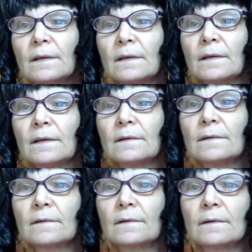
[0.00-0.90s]

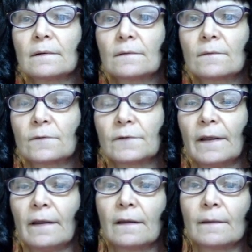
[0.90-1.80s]
and or
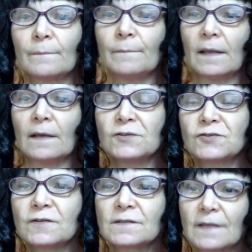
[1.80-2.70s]
take me, I
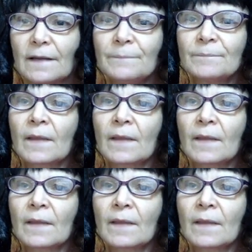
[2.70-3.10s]
should say.